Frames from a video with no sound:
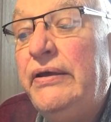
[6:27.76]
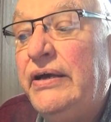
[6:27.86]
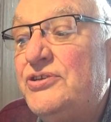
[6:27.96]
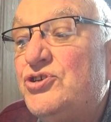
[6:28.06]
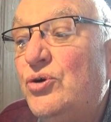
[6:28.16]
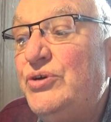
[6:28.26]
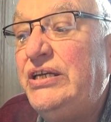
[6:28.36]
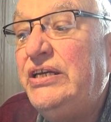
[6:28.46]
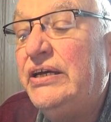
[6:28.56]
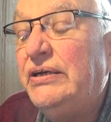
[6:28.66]
And so
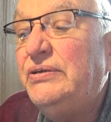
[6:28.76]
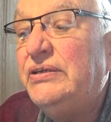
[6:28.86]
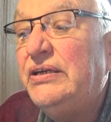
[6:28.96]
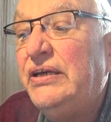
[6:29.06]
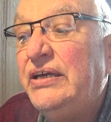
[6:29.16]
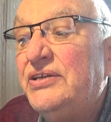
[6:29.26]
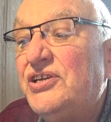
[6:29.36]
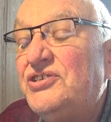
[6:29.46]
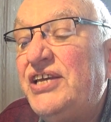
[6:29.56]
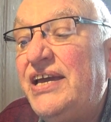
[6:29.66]
he, as
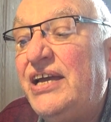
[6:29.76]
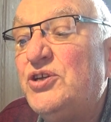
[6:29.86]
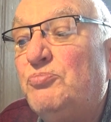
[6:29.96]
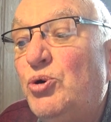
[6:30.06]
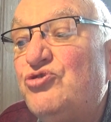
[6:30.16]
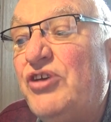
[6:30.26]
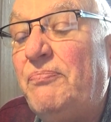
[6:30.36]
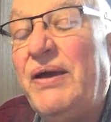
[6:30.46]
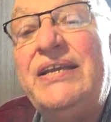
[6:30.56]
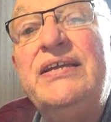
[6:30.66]
I say, he had his
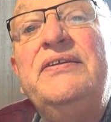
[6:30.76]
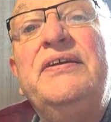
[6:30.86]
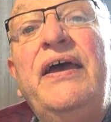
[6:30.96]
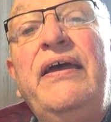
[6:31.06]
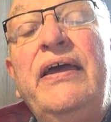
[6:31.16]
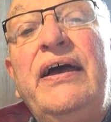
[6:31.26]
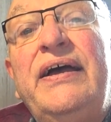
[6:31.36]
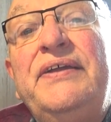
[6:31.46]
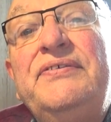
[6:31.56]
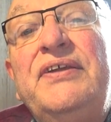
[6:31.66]
portrait painted,
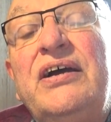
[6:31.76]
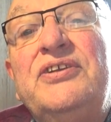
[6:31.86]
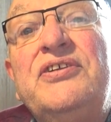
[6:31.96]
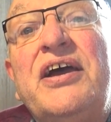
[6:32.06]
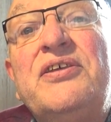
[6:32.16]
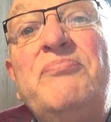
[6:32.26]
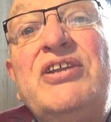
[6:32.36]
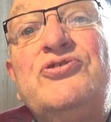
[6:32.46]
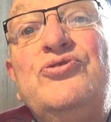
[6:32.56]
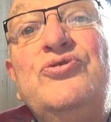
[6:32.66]
and I don't know how they
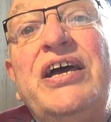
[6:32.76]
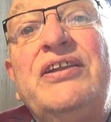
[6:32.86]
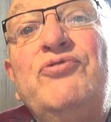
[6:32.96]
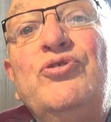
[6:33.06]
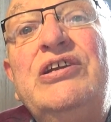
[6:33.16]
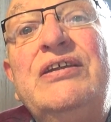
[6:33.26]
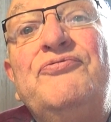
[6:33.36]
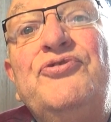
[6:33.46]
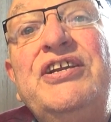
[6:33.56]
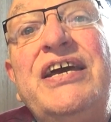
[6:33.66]
managed to do that if he only
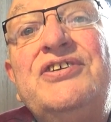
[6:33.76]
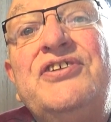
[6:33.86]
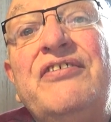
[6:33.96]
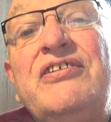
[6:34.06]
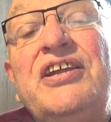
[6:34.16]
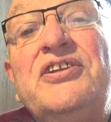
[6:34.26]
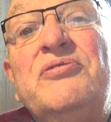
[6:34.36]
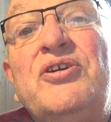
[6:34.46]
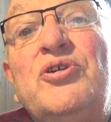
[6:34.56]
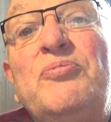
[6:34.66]
lived 3 days down in
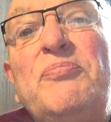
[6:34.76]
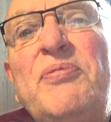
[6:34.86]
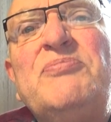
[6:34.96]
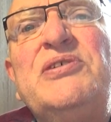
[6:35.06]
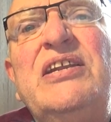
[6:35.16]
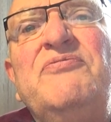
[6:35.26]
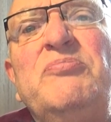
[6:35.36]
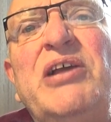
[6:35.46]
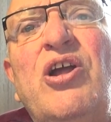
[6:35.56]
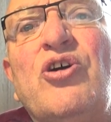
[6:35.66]
London, I don't know, but perhaps he lived
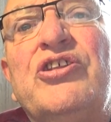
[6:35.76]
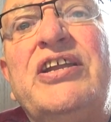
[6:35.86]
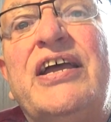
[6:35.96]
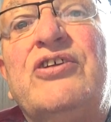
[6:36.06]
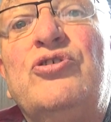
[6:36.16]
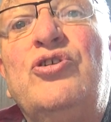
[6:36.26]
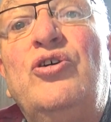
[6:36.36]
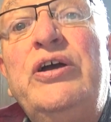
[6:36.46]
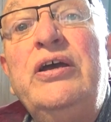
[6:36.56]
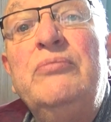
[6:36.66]
a bit longer than that, I don't
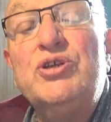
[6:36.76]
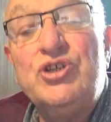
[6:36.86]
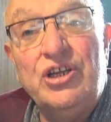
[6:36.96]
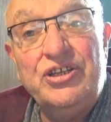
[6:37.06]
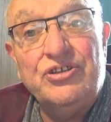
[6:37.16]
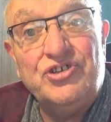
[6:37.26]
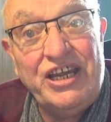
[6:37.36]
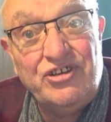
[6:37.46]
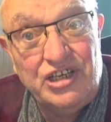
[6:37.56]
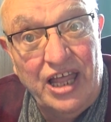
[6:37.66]
know. But certainly the
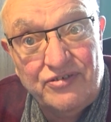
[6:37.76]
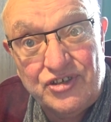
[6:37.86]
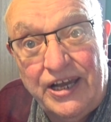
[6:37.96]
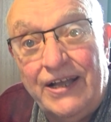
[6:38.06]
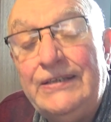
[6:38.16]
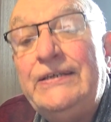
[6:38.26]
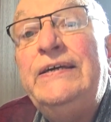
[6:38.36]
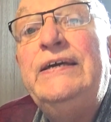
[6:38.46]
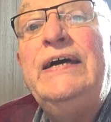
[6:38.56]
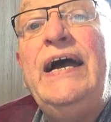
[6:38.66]
change in lifestyle
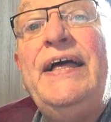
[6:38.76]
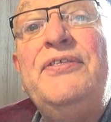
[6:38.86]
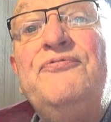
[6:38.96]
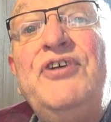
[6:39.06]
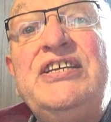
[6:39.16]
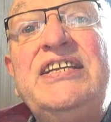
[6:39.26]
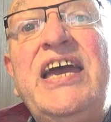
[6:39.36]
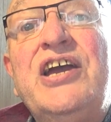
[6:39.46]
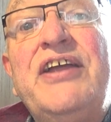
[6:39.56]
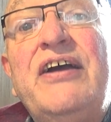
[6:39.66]
and the fetid
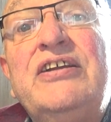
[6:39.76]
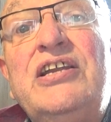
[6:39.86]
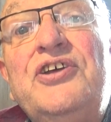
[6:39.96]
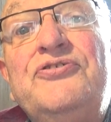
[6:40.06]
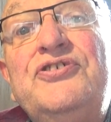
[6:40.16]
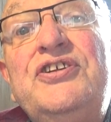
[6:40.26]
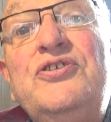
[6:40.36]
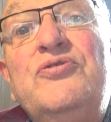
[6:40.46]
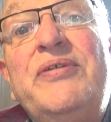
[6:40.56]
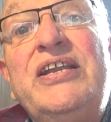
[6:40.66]
air down in London
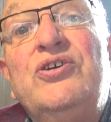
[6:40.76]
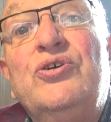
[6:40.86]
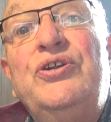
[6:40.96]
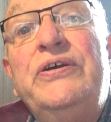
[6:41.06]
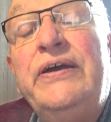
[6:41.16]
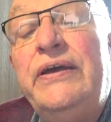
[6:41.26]
didn't do him any good.